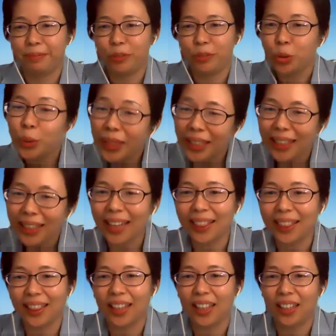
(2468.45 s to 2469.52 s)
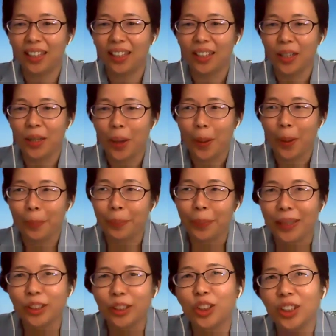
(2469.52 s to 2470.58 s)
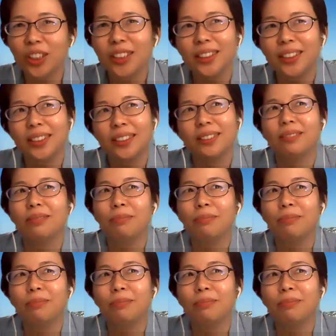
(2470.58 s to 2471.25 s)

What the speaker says: doing nothing, but just